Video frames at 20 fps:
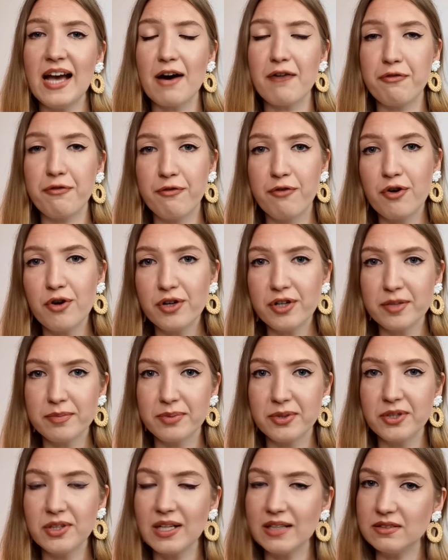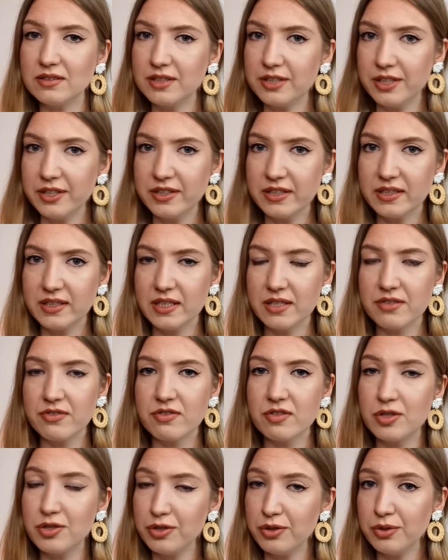affordable
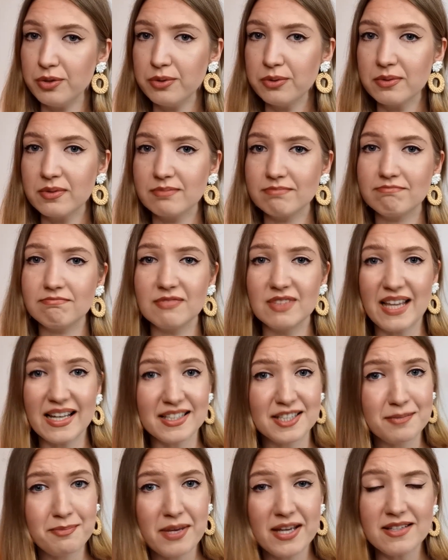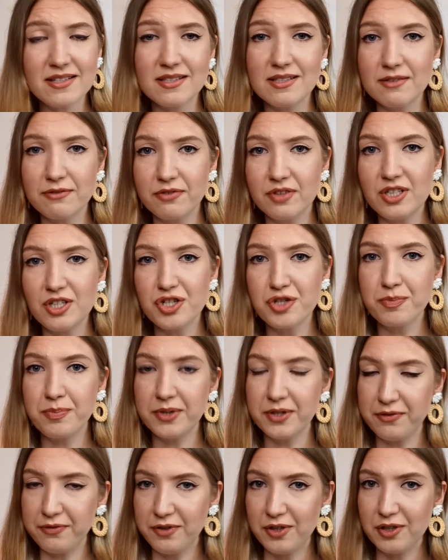alternatives to expensive niche
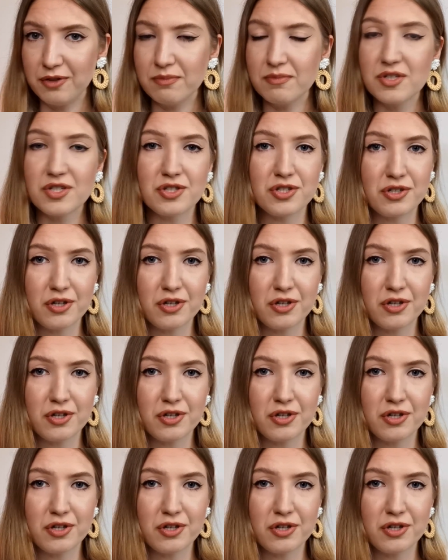perfumes.